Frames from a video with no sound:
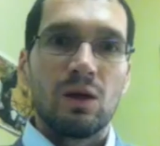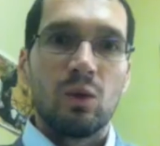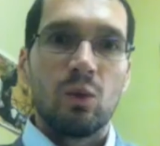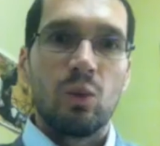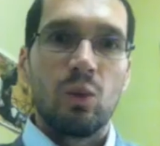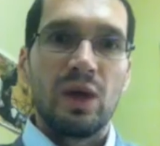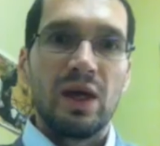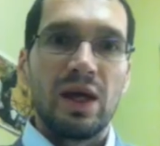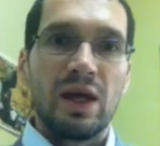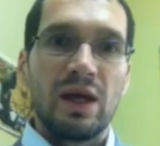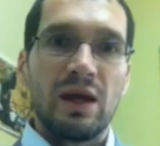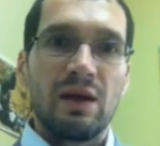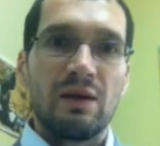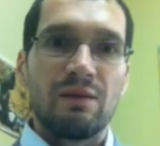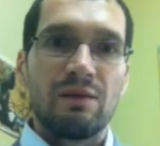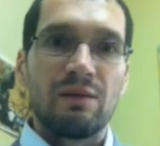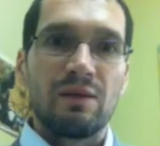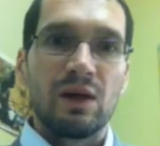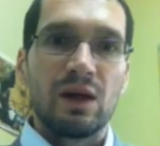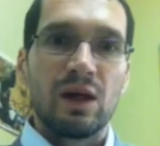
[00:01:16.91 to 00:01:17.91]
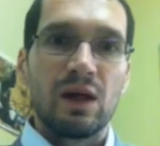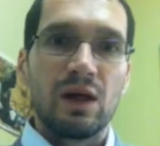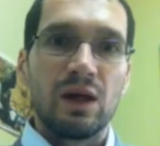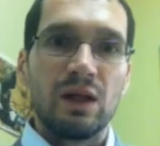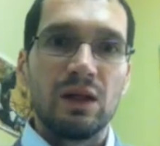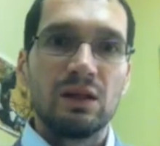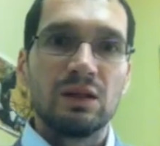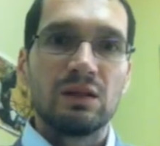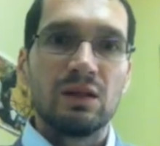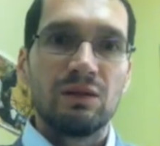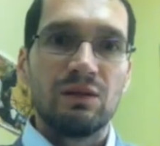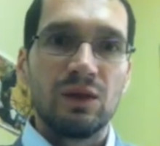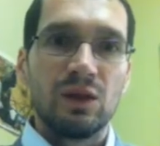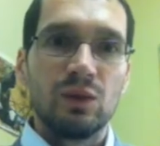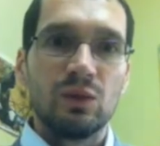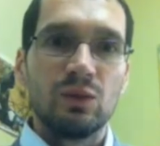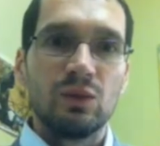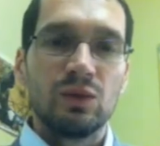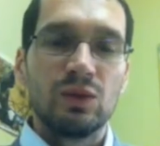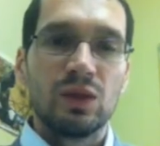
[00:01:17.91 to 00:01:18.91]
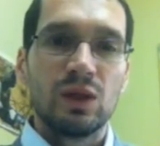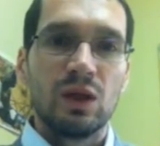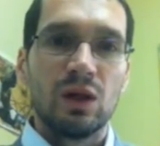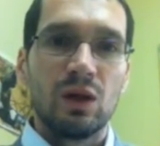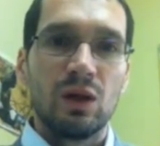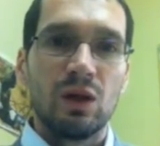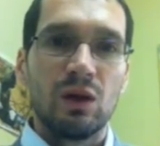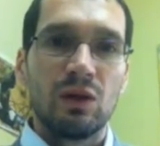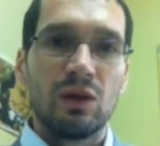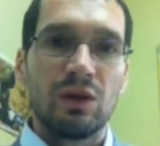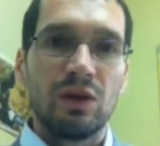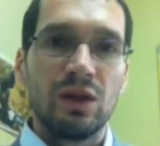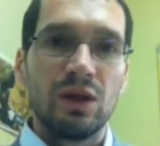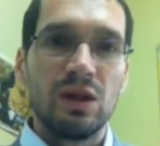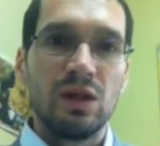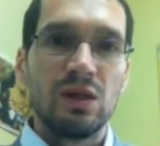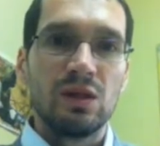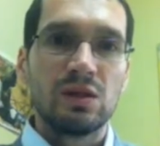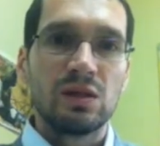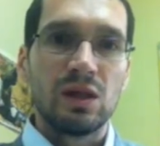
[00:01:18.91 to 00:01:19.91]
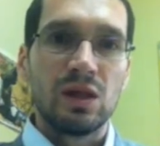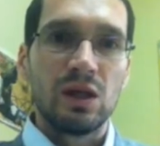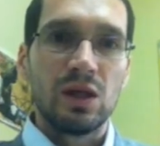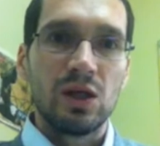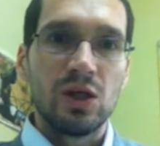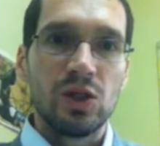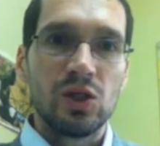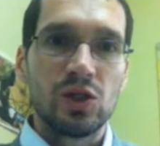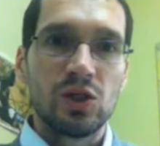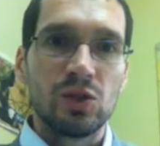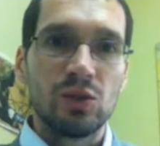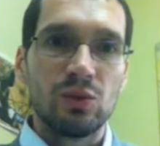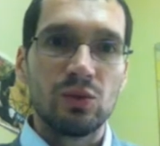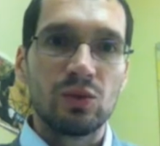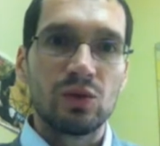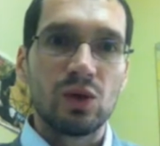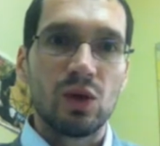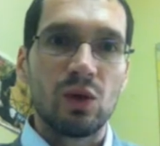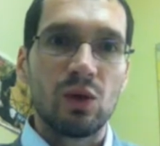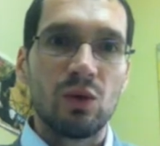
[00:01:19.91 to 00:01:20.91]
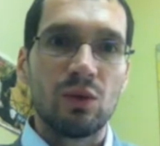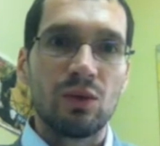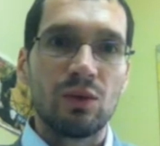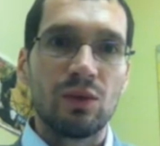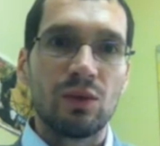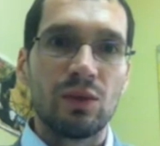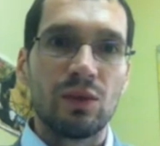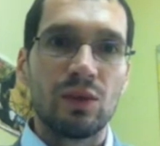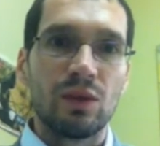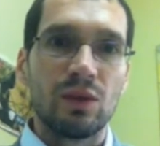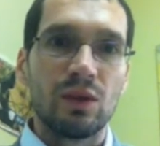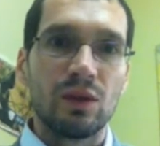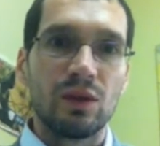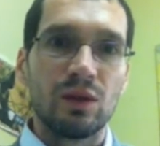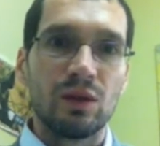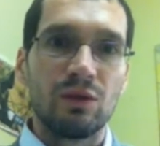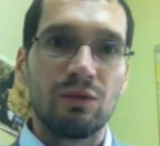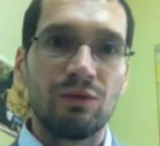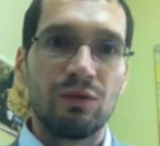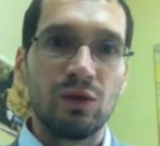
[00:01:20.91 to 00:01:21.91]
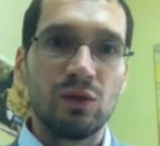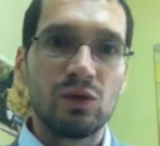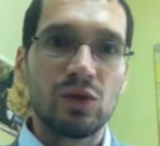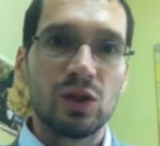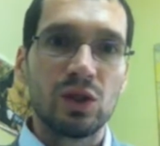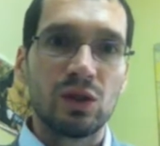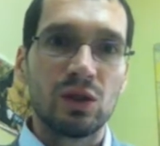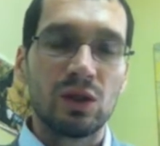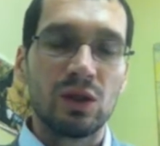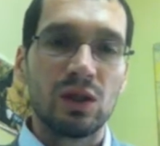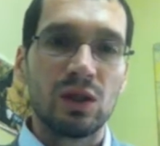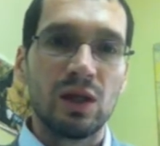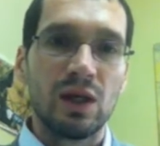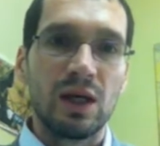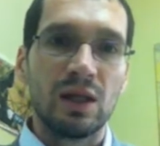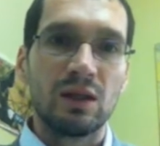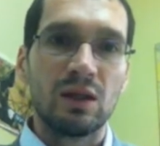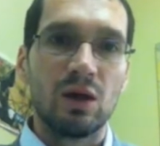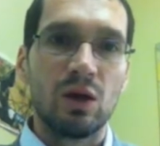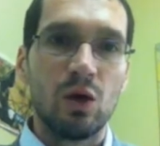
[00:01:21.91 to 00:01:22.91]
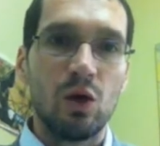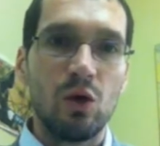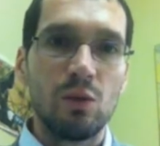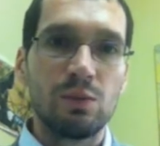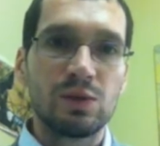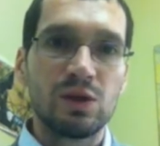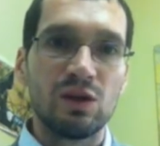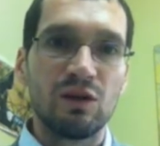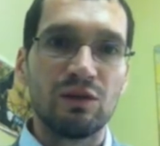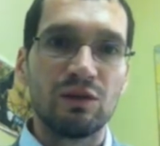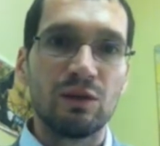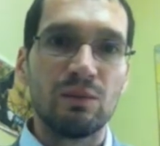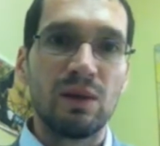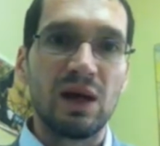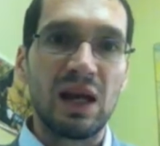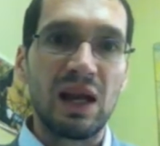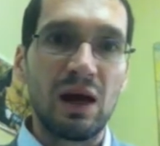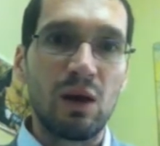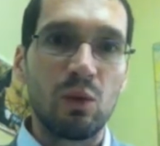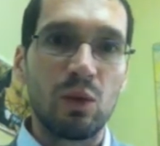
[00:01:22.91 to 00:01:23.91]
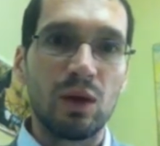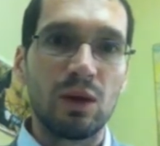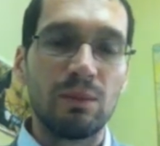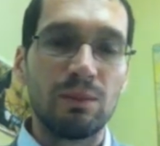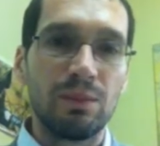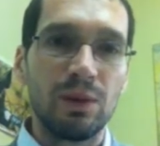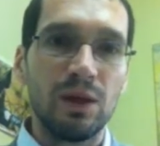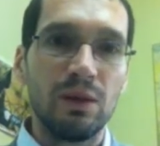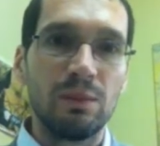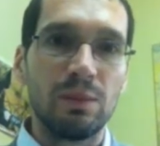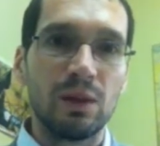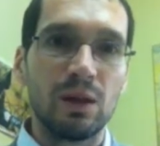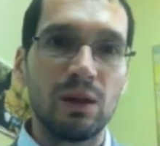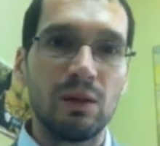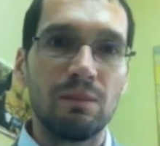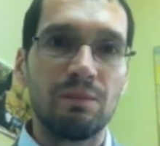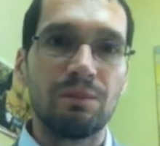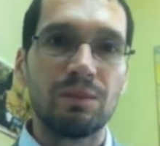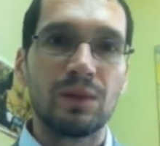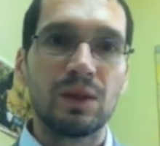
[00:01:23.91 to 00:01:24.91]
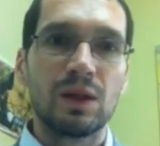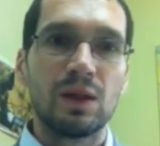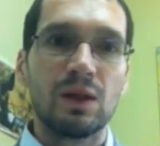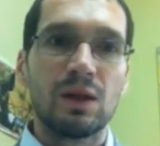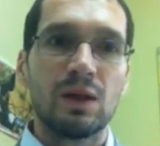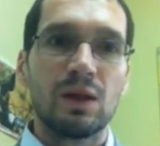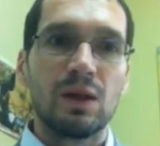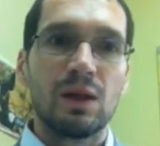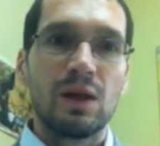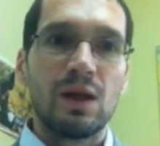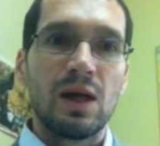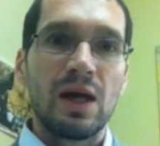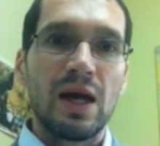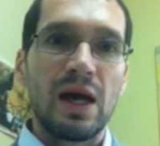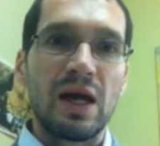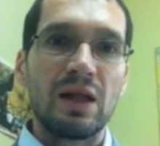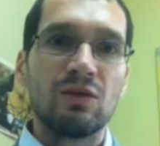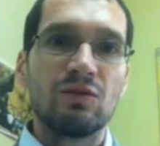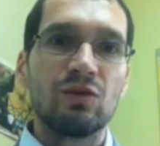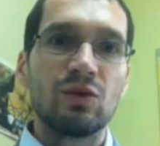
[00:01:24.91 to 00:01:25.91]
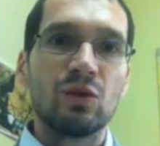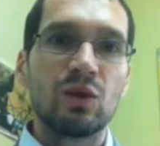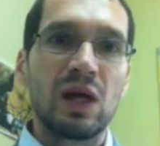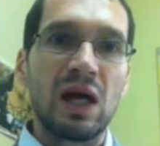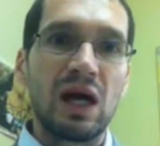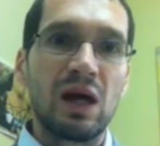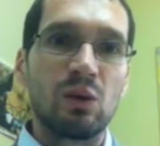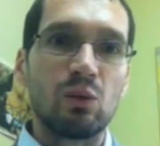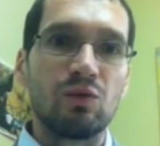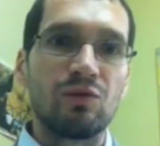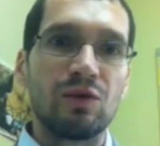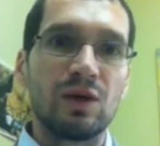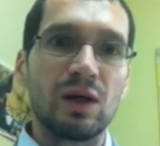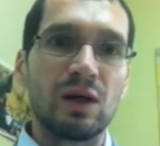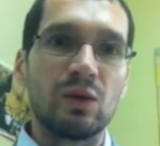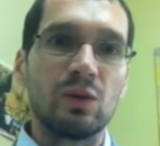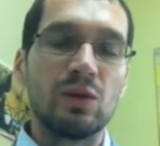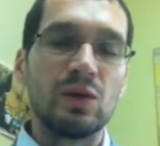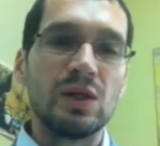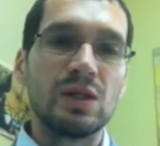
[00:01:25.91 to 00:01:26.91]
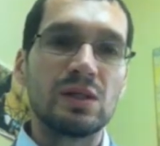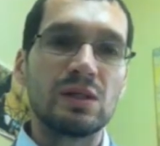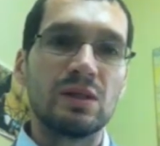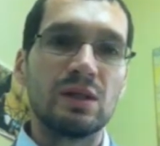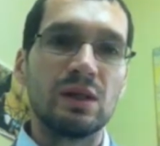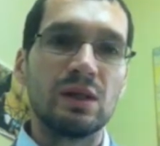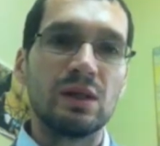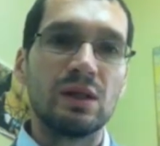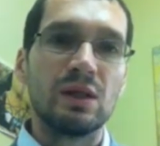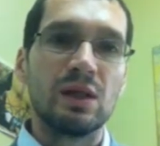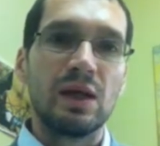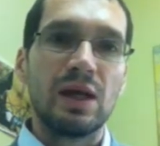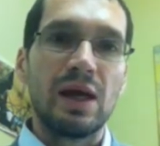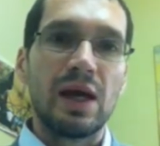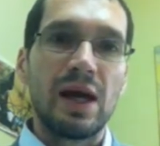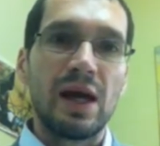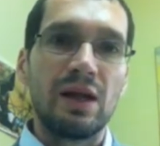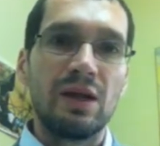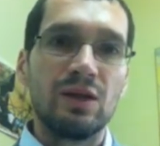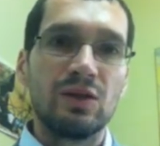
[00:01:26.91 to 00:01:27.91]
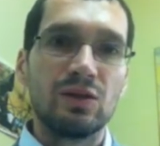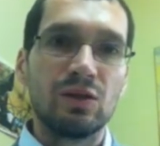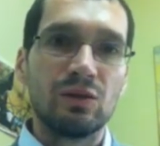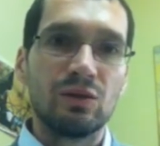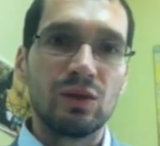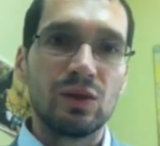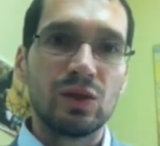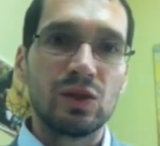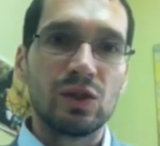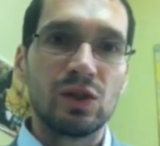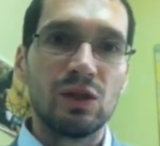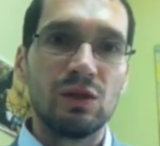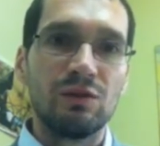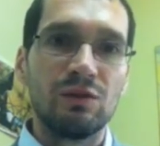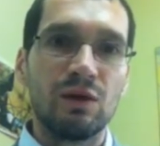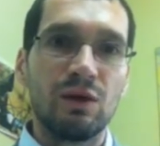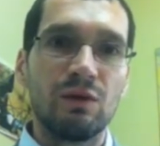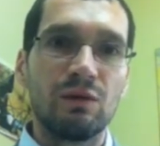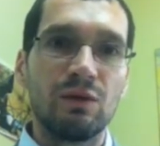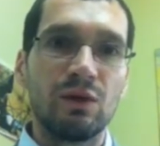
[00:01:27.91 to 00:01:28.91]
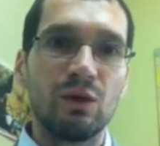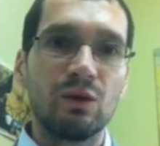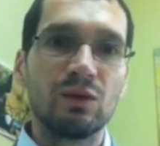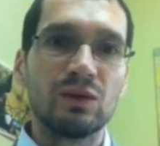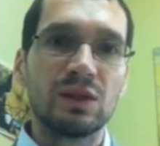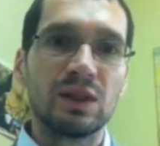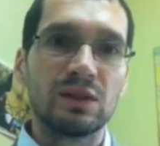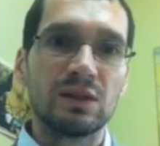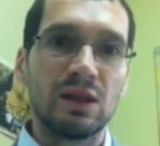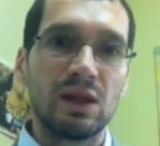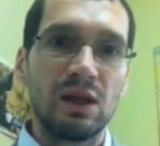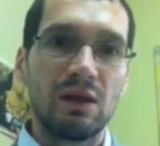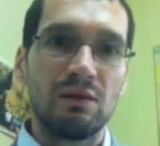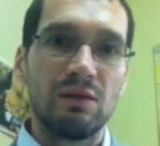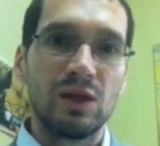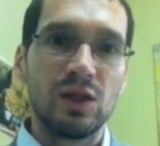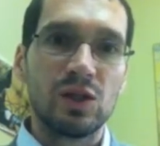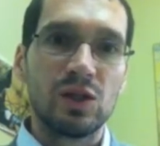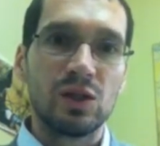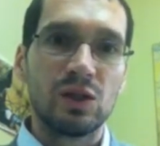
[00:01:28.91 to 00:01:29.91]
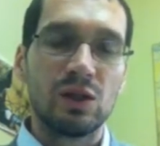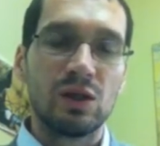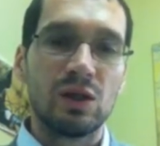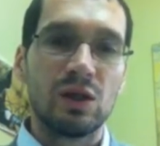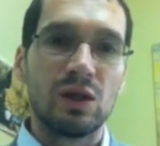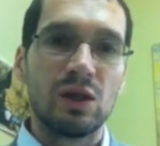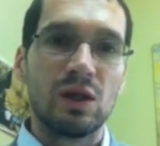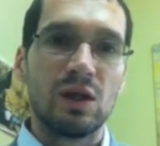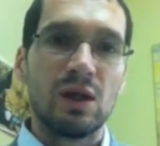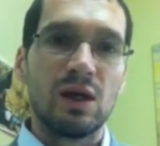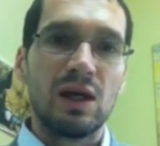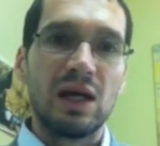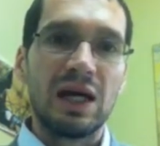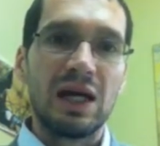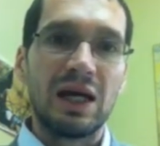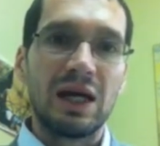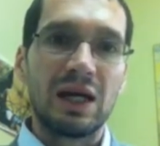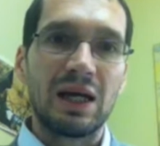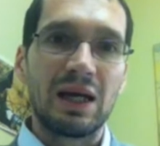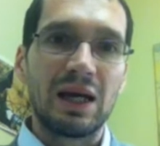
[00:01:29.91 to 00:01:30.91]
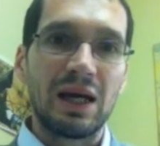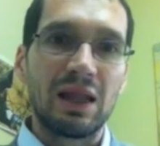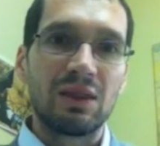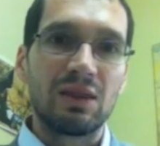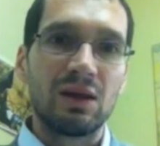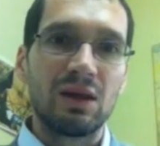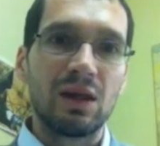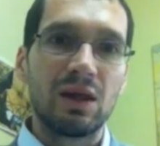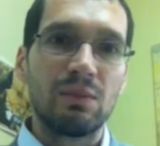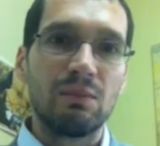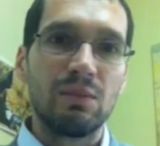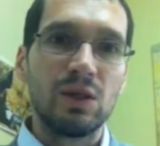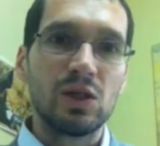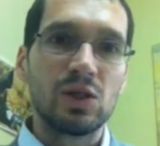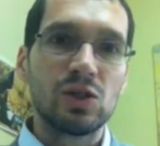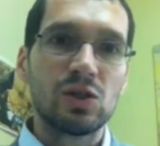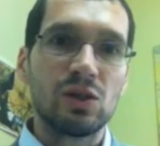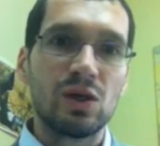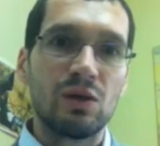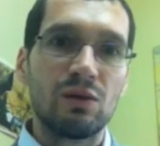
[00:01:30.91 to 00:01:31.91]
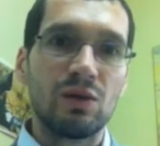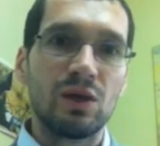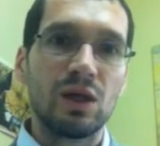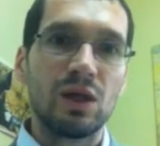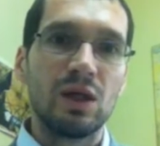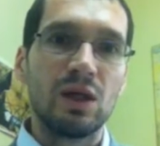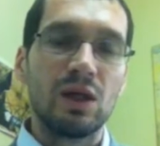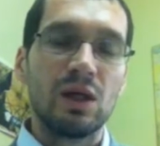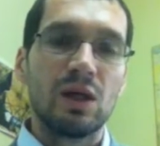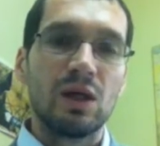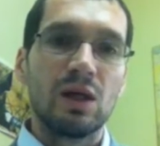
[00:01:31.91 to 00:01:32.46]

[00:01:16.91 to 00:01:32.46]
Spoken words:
We have interviewed on these issues, on the future and the hopes of the Malawian people, Andrew Kaufa, who is the editor-in-chief of Lunta Television, a Catholic missionary